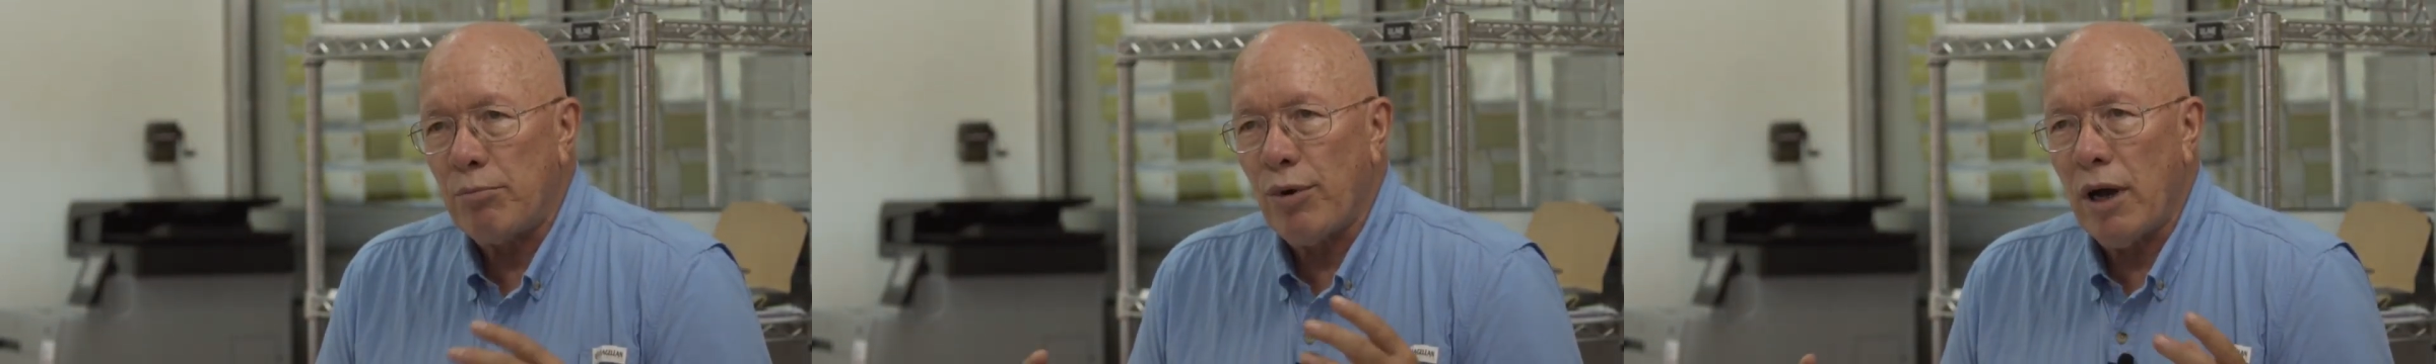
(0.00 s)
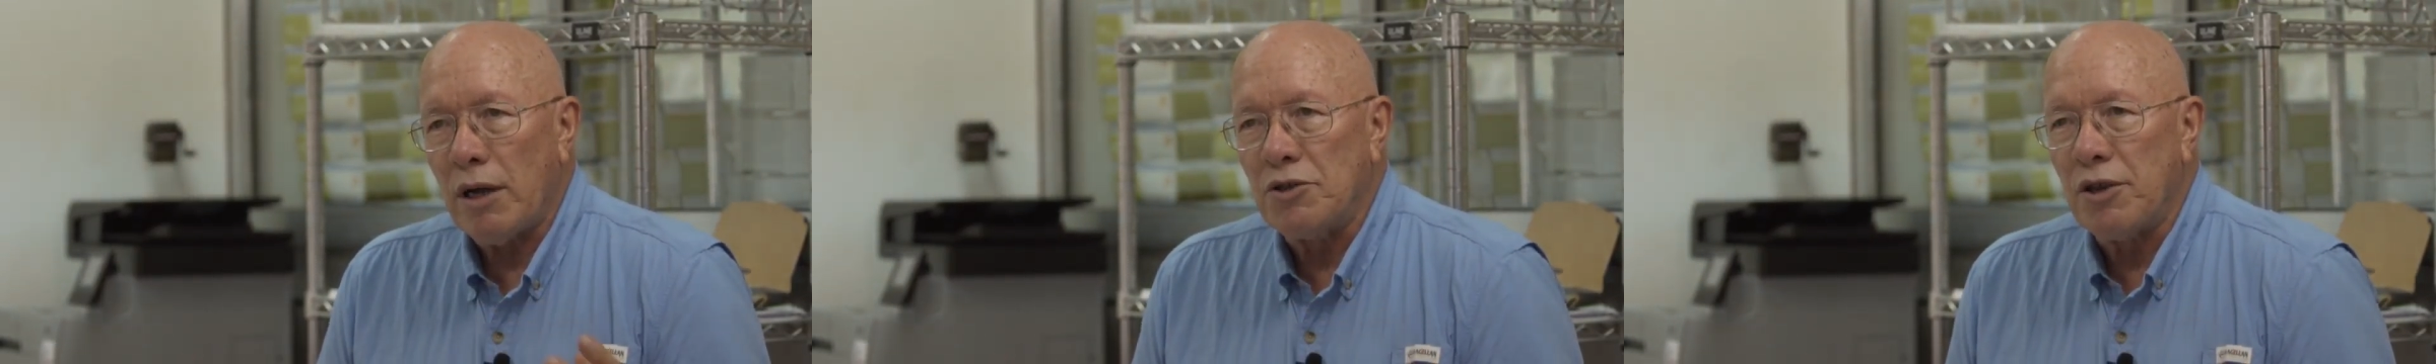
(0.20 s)

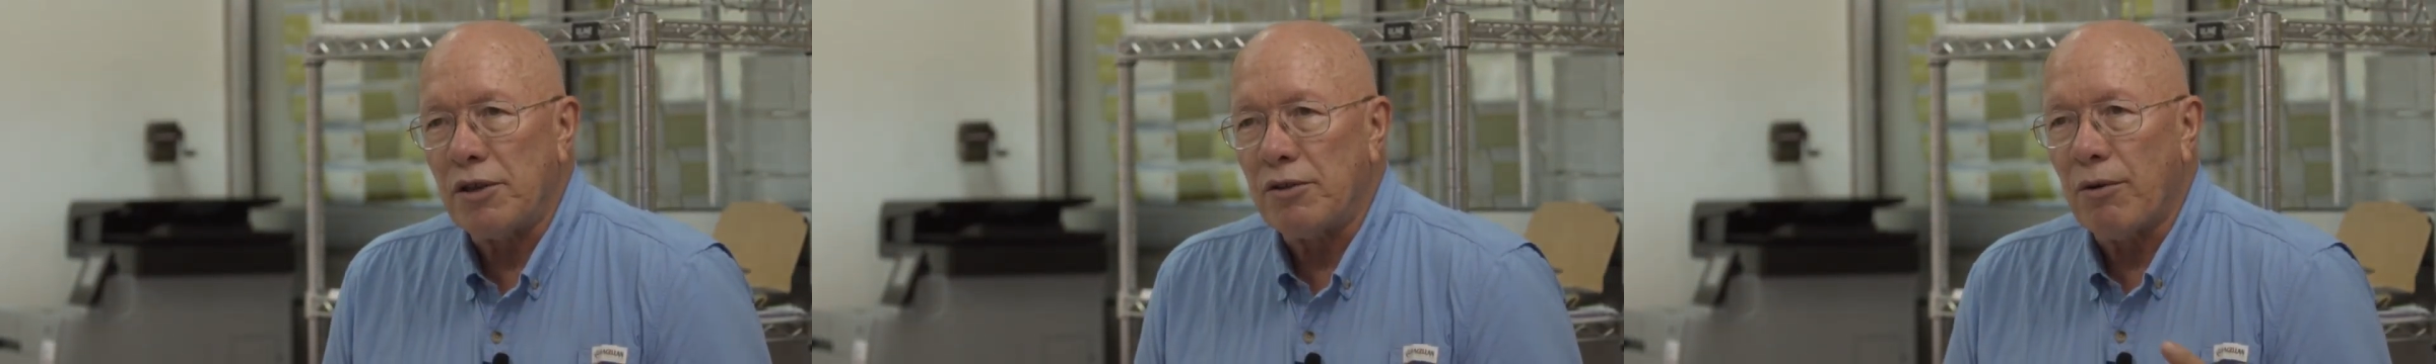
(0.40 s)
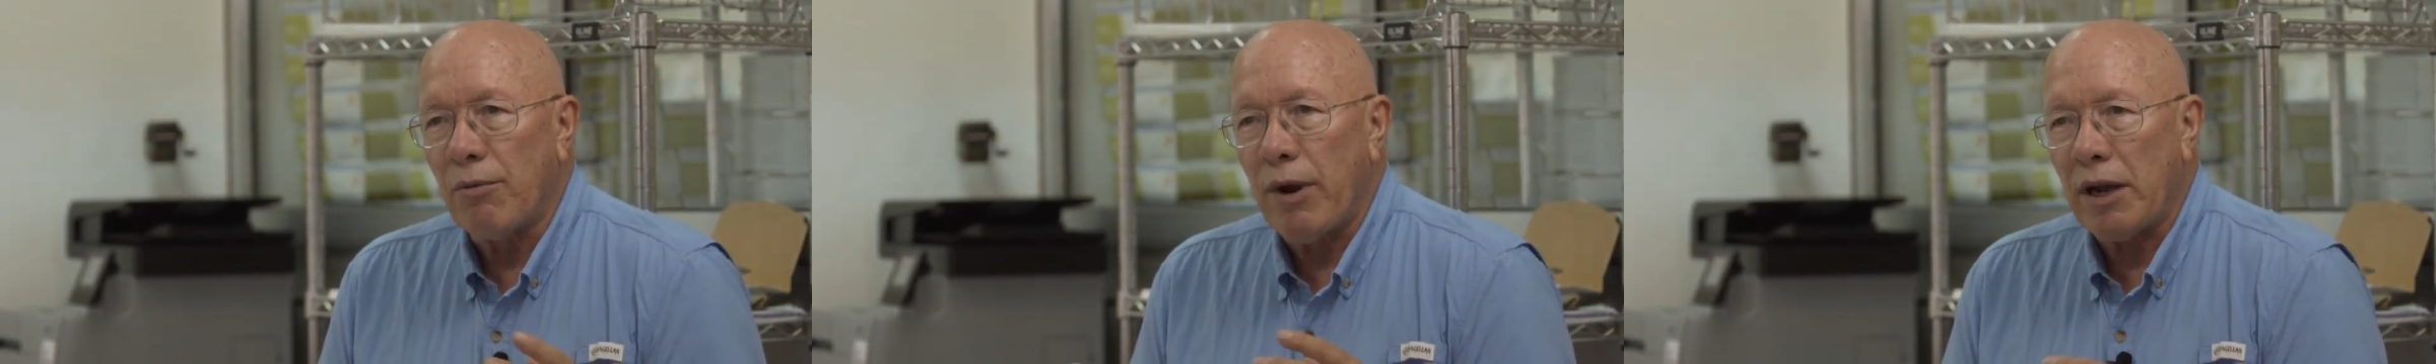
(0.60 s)

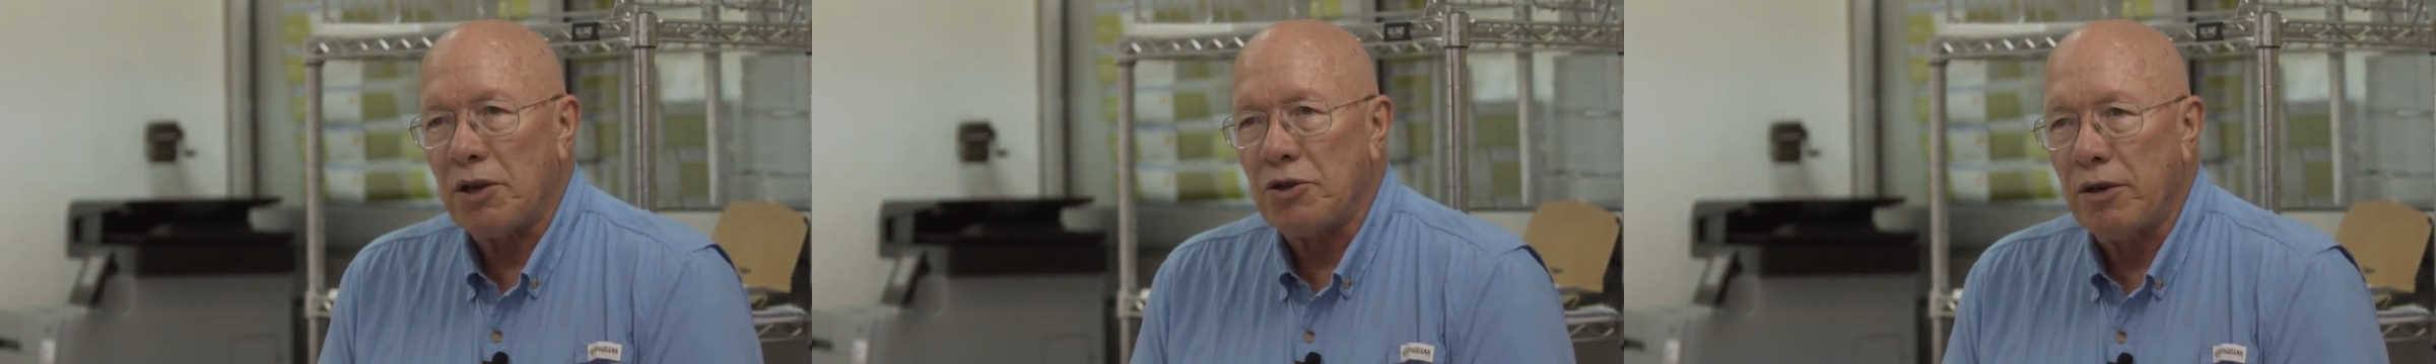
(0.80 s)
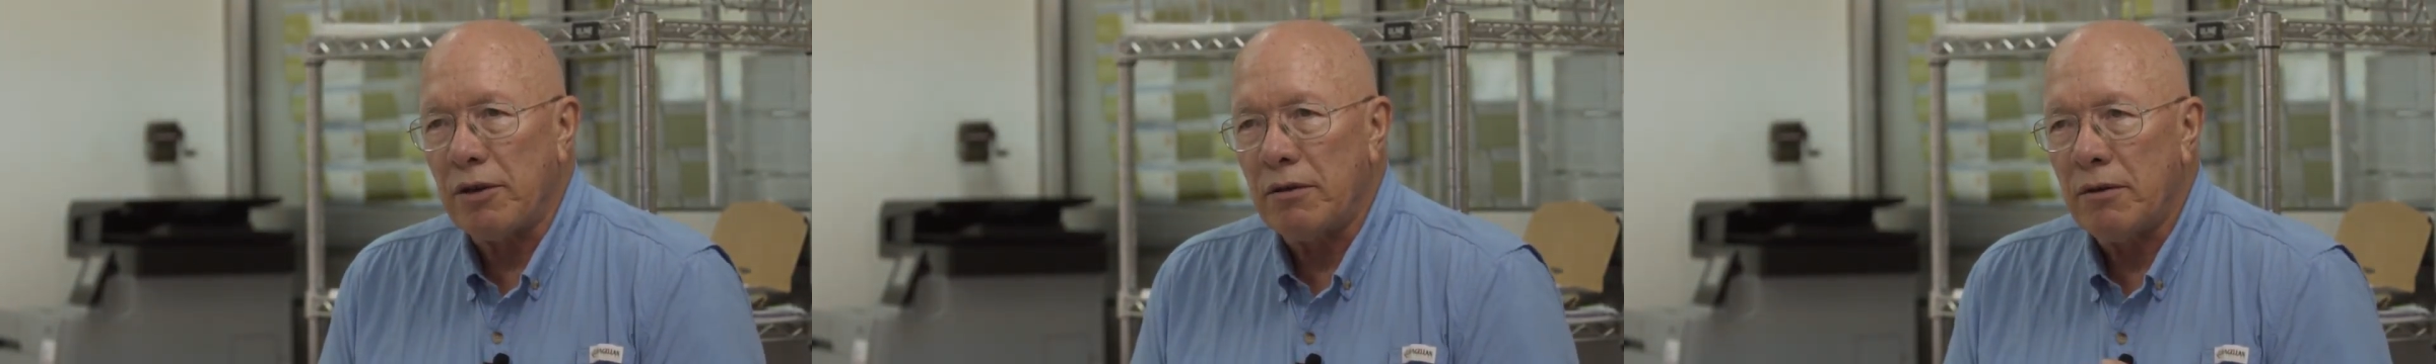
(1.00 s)
project
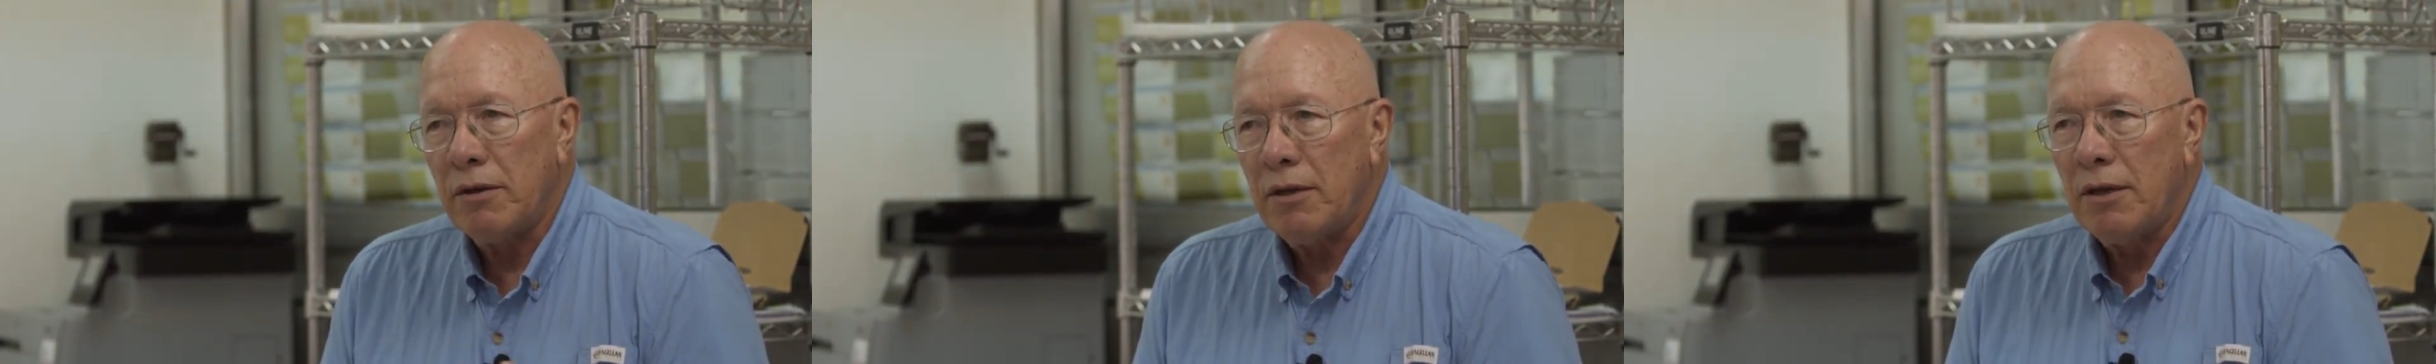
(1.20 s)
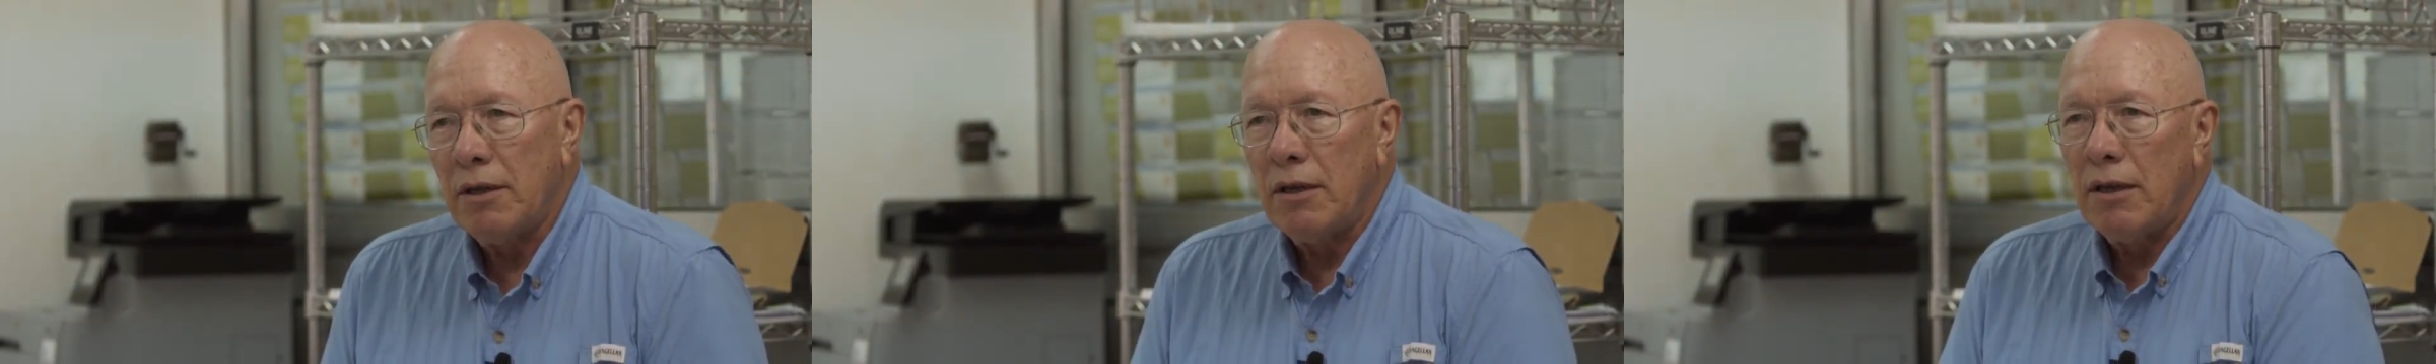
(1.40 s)
direction,
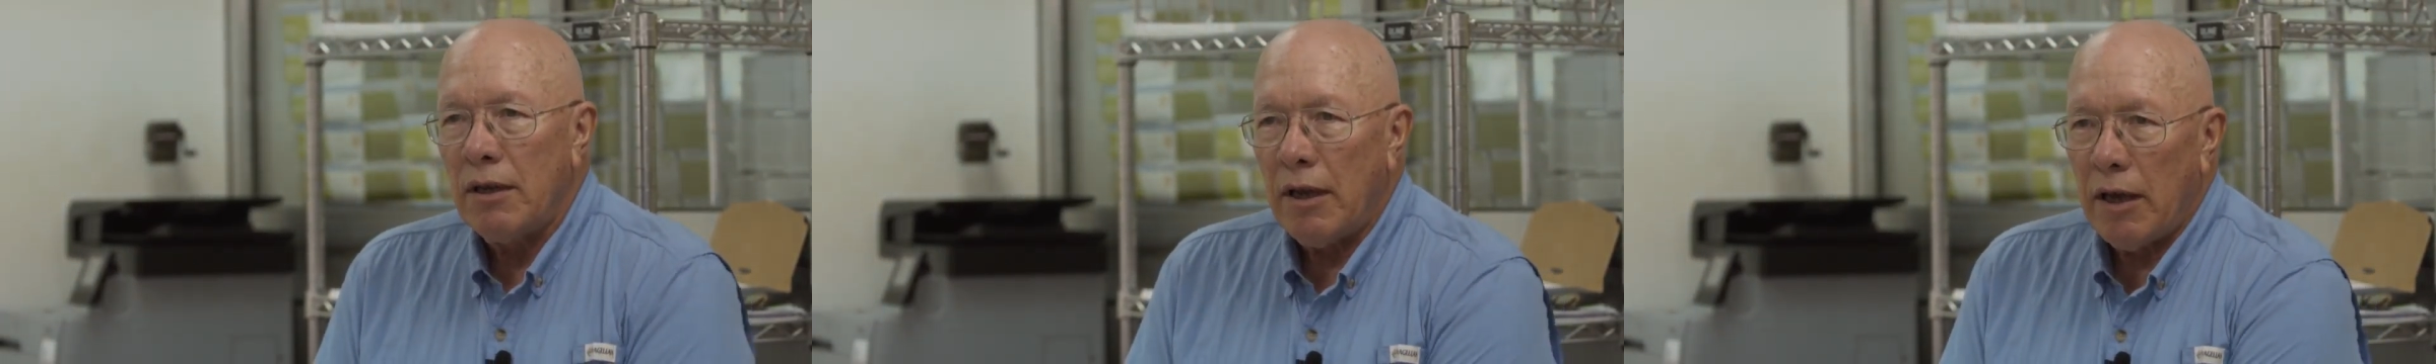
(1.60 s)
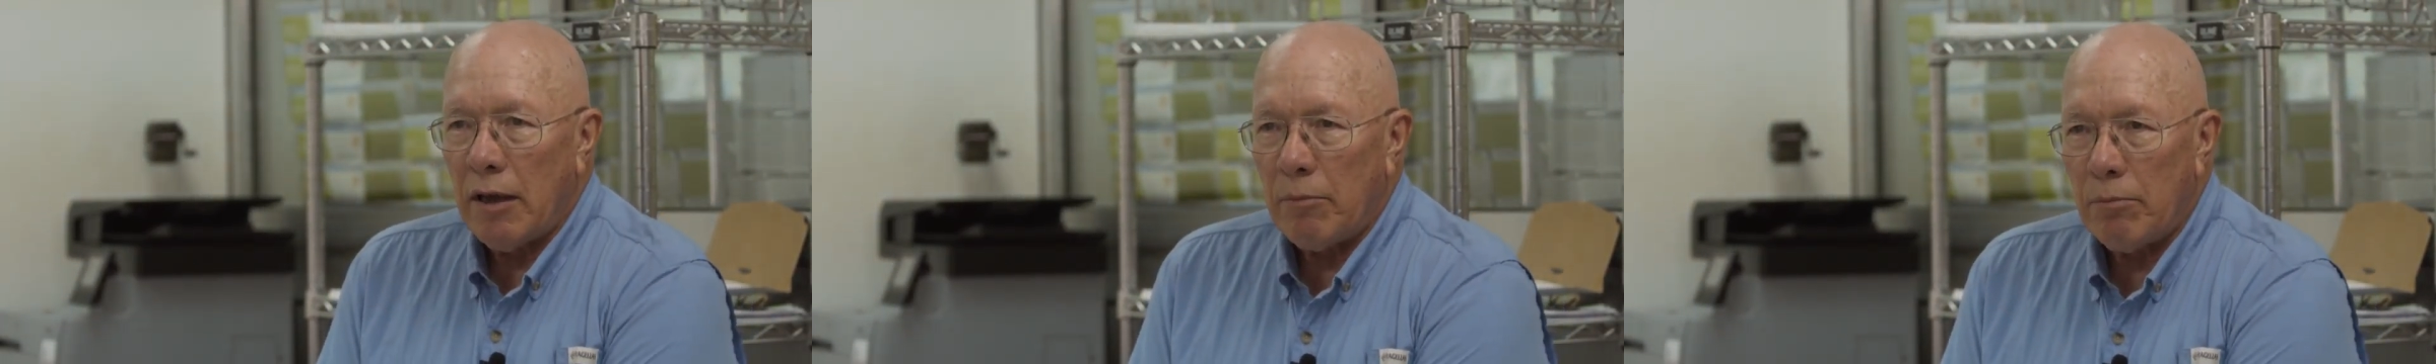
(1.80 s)

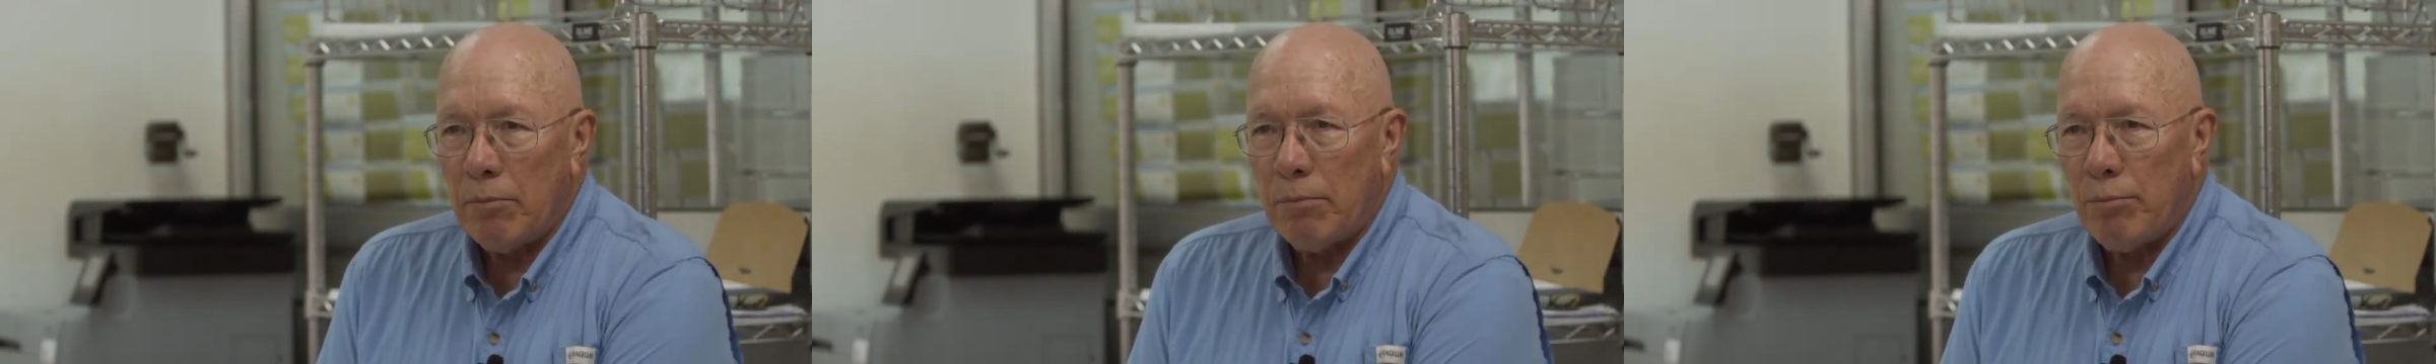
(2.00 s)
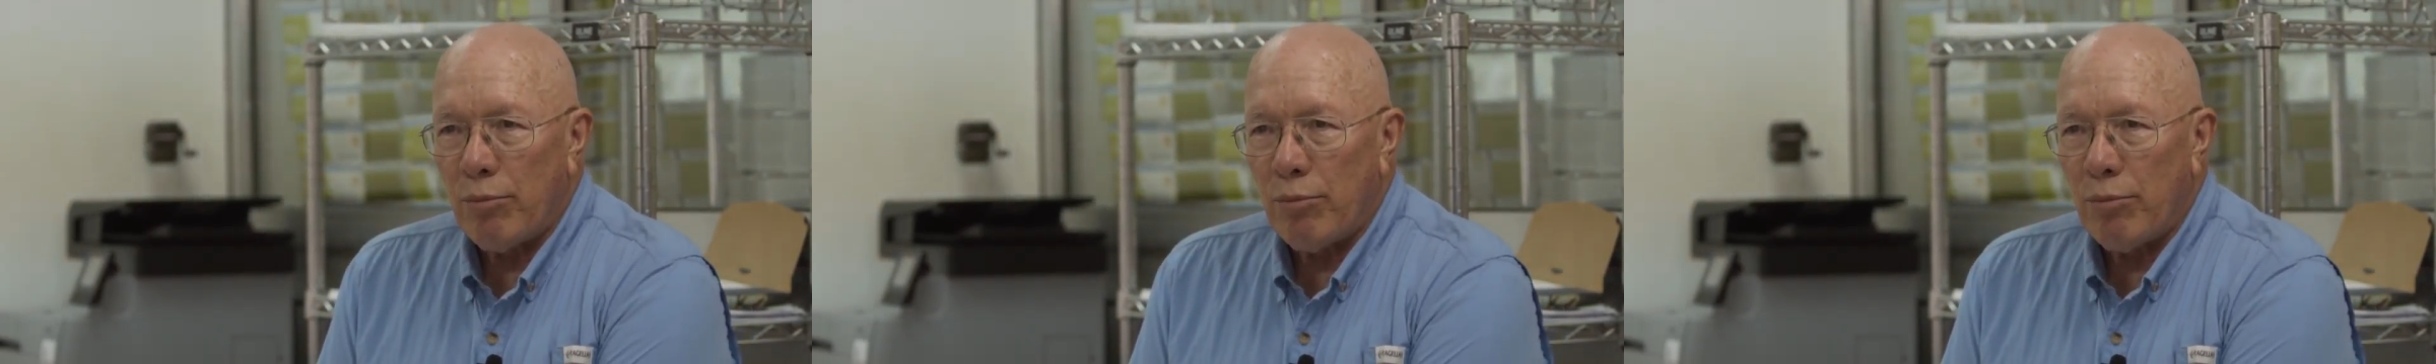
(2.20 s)
and